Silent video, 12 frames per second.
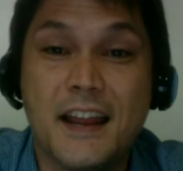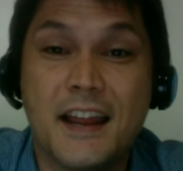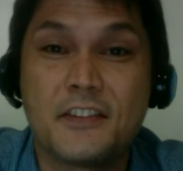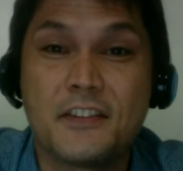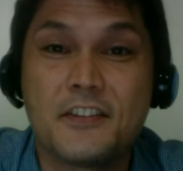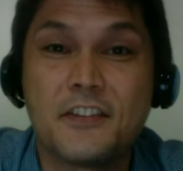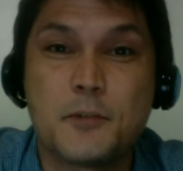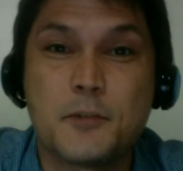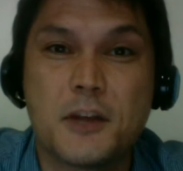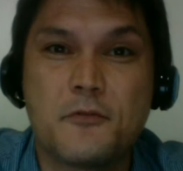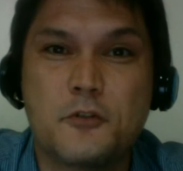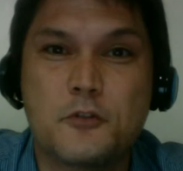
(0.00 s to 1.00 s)
At the same
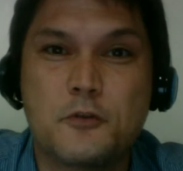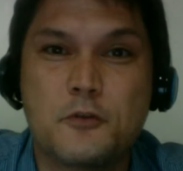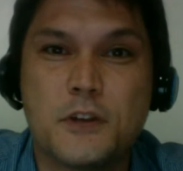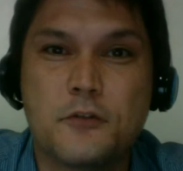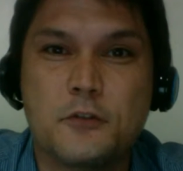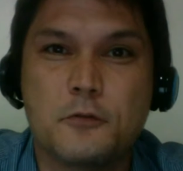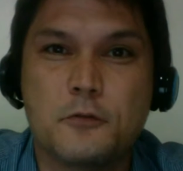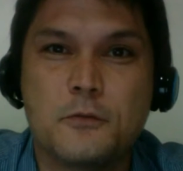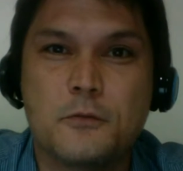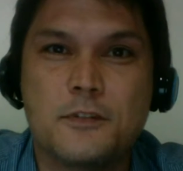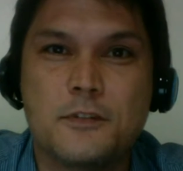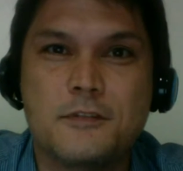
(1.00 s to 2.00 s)
time, if you
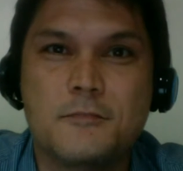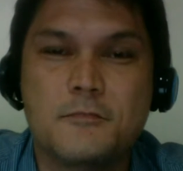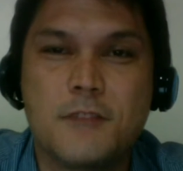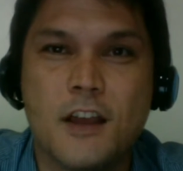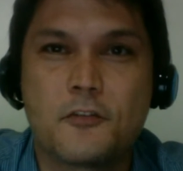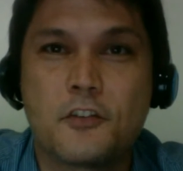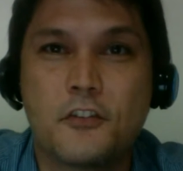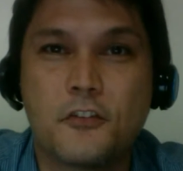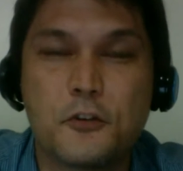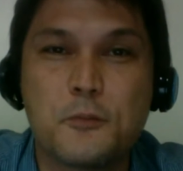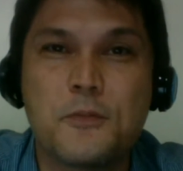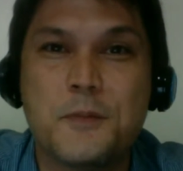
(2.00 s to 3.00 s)
have
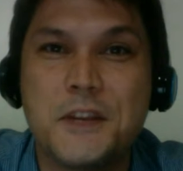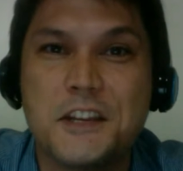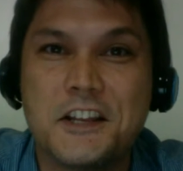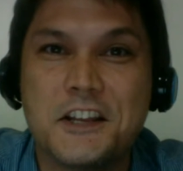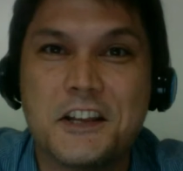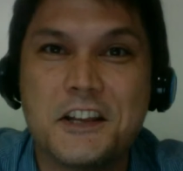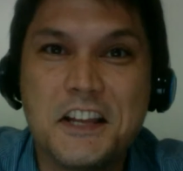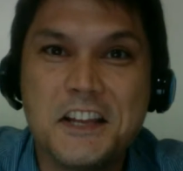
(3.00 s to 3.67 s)
consumed the media